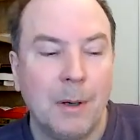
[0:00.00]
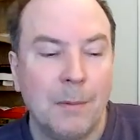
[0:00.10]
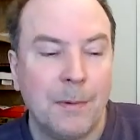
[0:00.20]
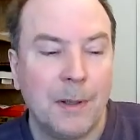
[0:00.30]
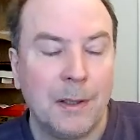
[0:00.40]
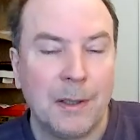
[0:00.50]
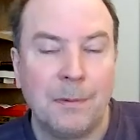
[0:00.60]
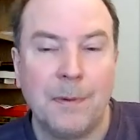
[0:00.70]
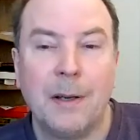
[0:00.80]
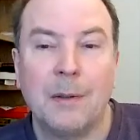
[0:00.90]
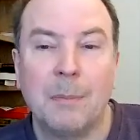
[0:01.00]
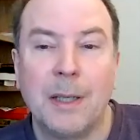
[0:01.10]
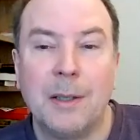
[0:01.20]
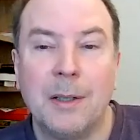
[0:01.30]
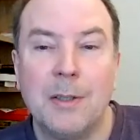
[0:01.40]
you won't feel that you failed,
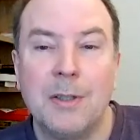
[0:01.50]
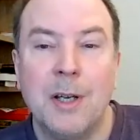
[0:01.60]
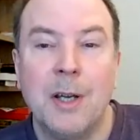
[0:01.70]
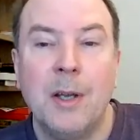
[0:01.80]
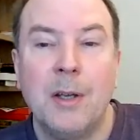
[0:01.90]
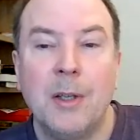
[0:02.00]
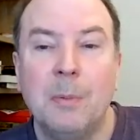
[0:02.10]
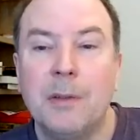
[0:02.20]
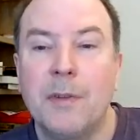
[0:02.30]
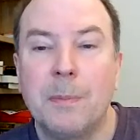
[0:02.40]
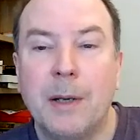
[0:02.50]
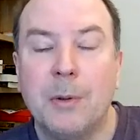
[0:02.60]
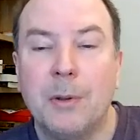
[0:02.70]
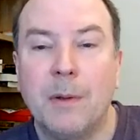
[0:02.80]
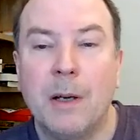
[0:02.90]
because you will have
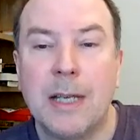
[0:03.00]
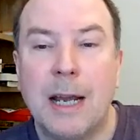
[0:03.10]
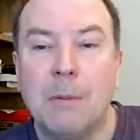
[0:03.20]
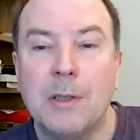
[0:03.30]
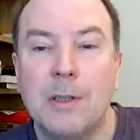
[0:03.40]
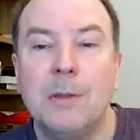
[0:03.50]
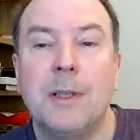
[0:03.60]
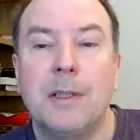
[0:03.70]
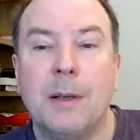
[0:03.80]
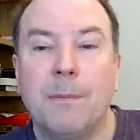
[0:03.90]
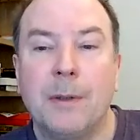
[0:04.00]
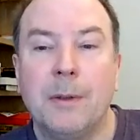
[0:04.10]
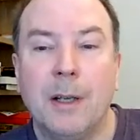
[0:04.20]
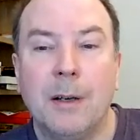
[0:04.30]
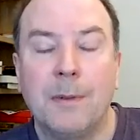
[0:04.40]
spent all of those hours doing something
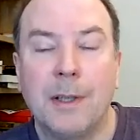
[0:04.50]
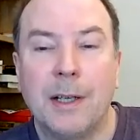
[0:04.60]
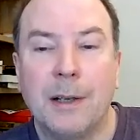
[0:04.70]
you loved.